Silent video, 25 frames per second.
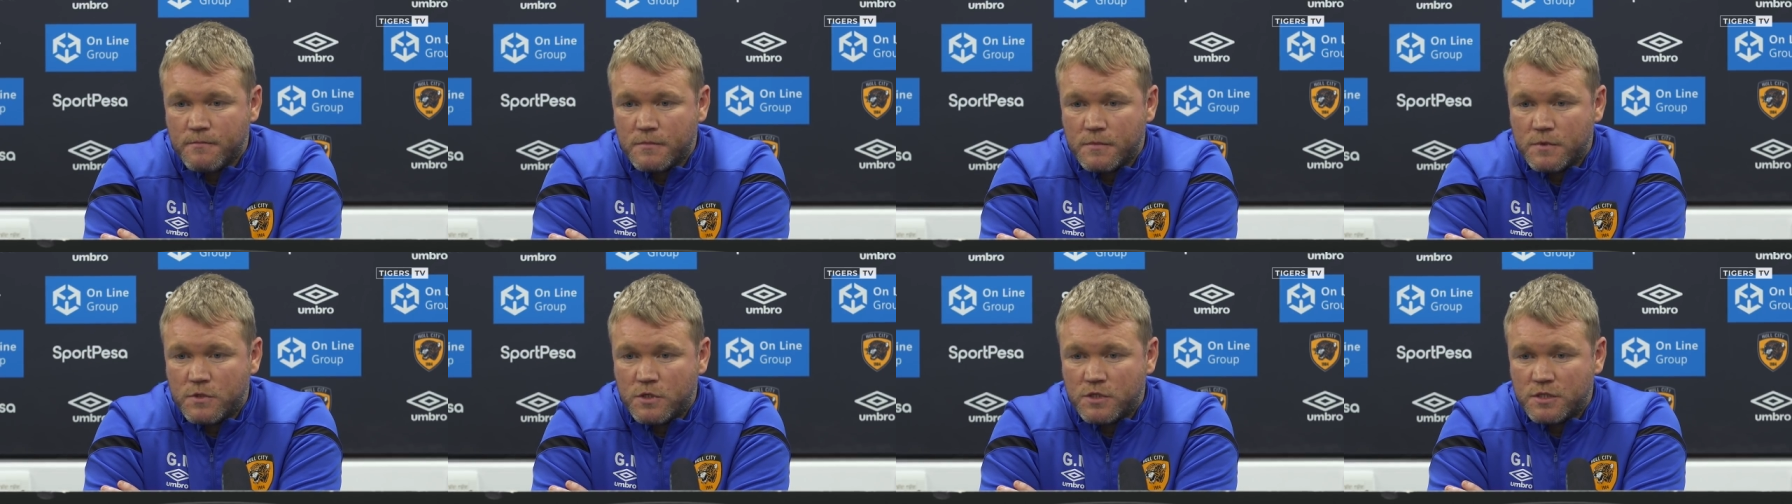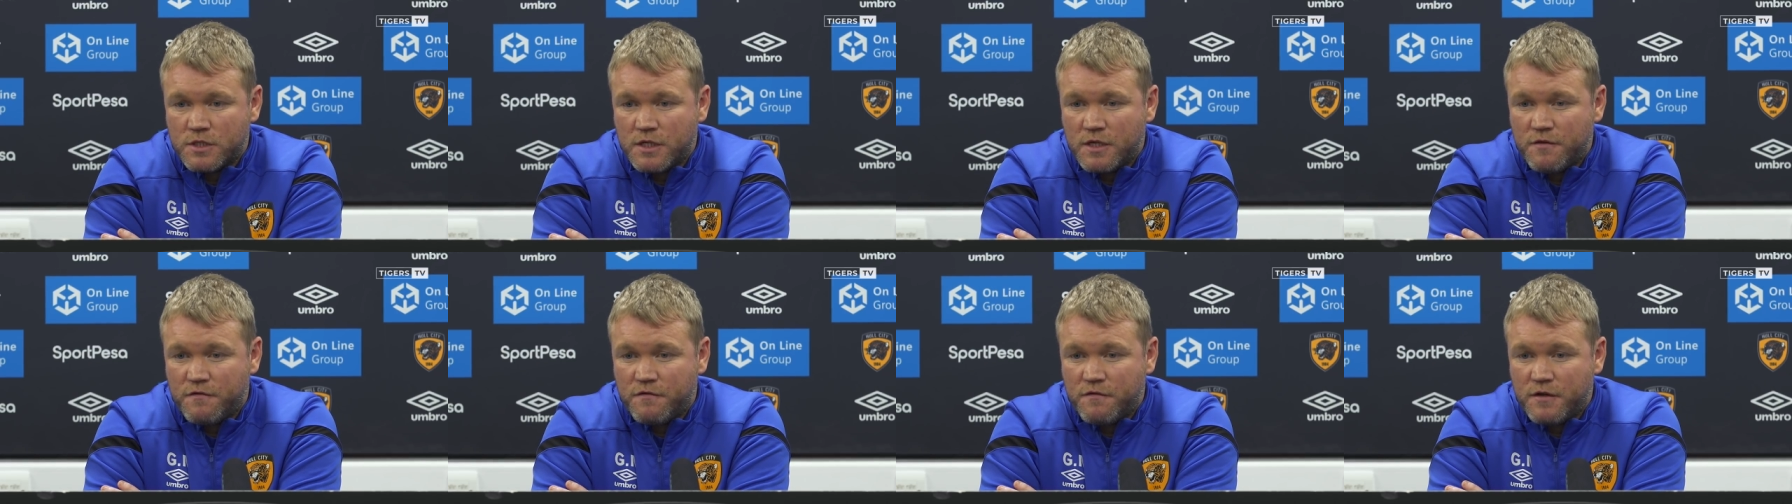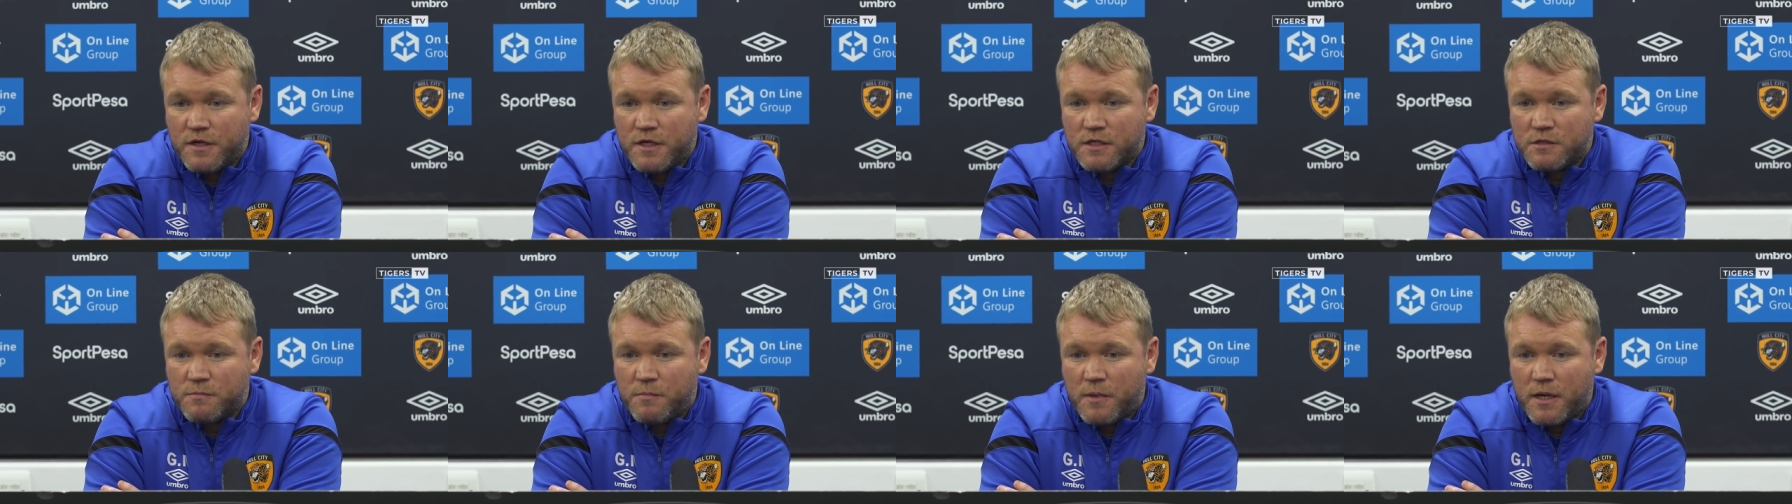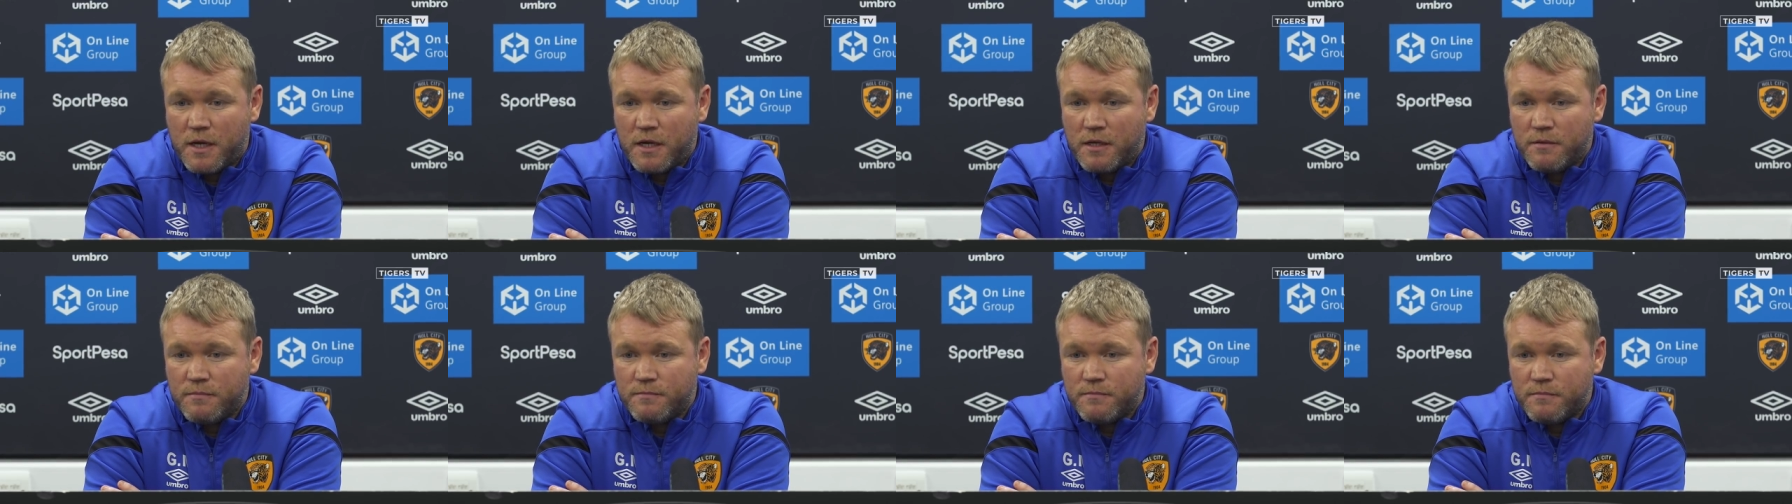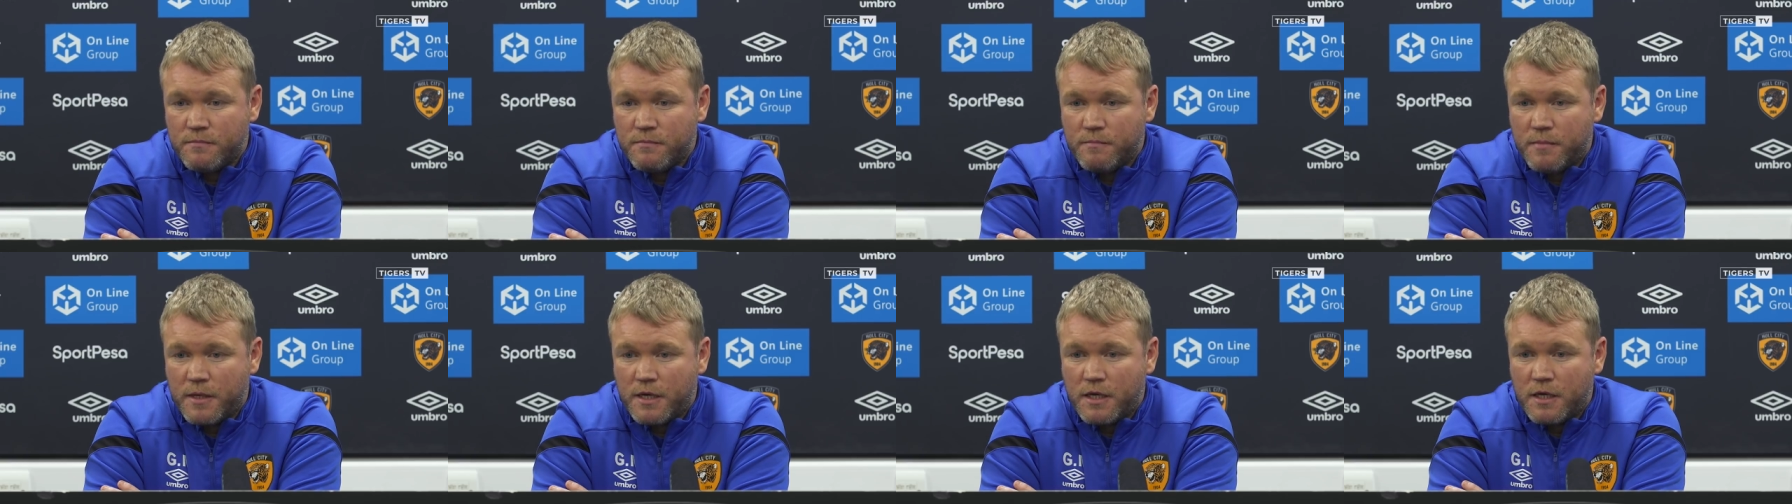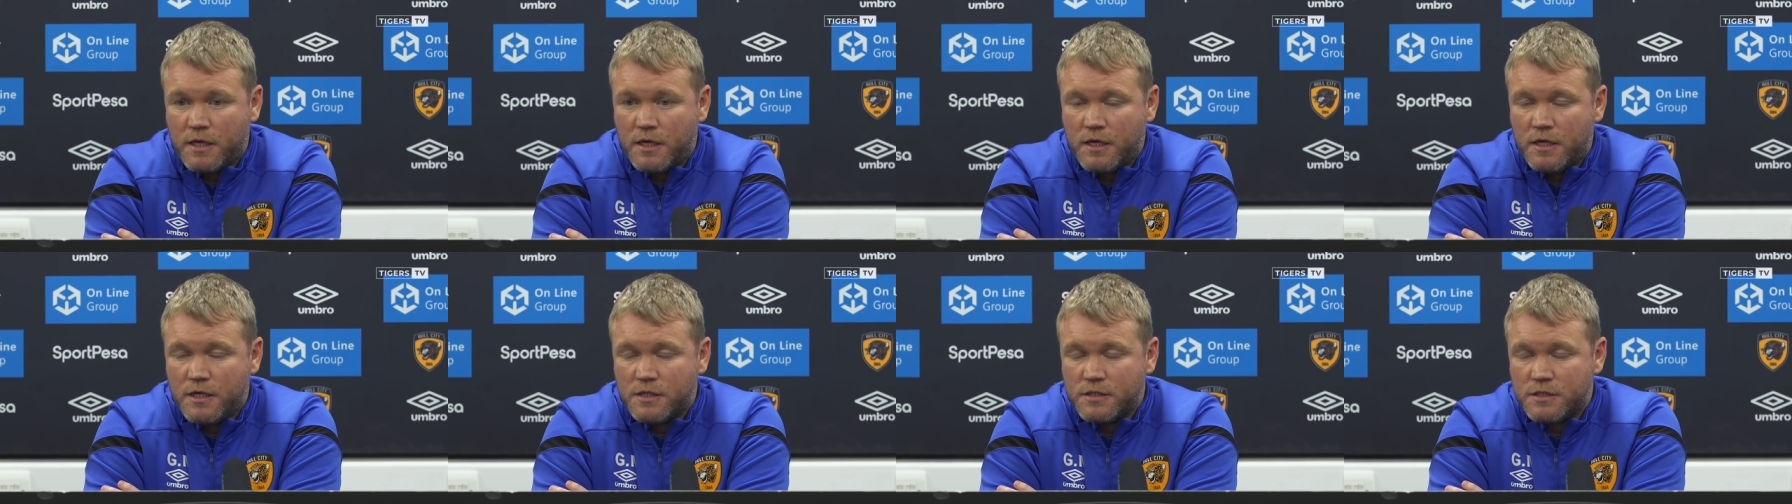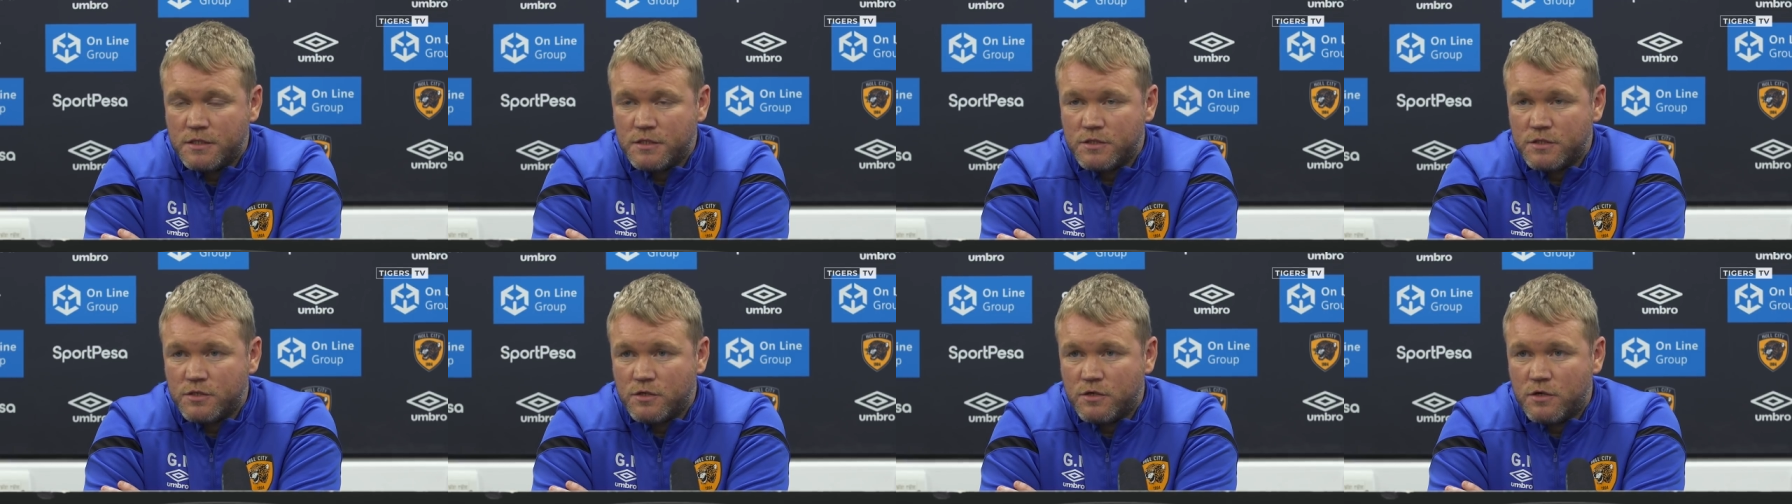doesn't get fazed by big occasions